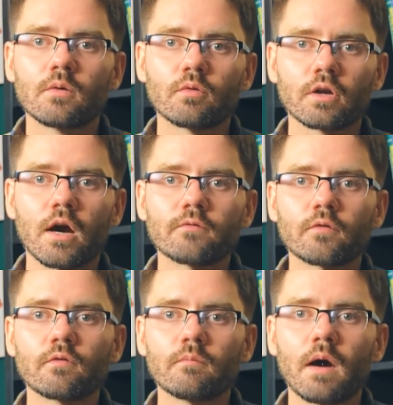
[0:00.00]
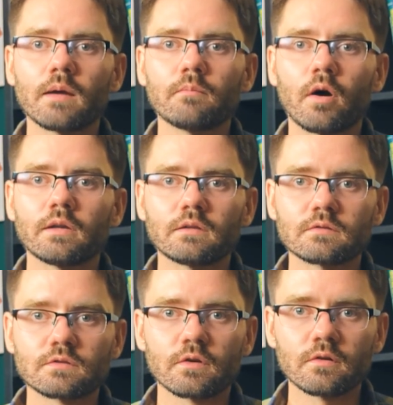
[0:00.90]
recover from mind-body
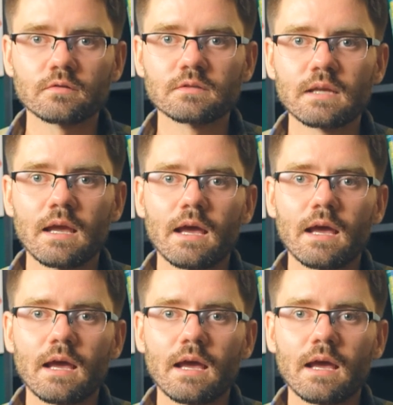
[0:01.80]
concerns